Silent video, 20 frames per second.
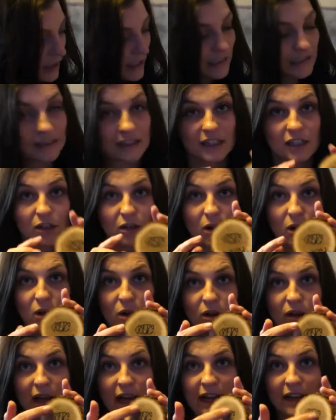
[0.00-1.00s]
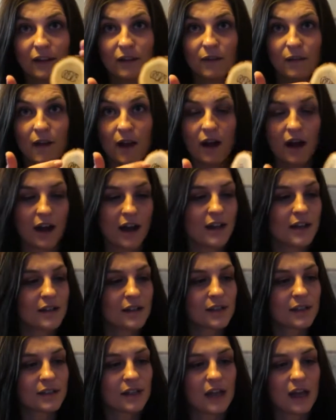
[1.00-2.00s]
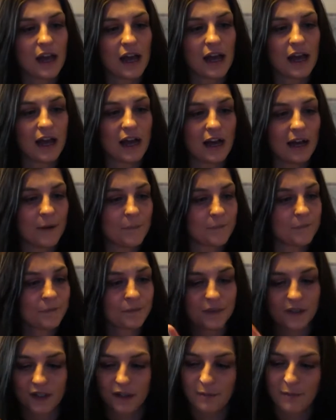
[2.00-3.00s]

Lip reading: little like logs. They're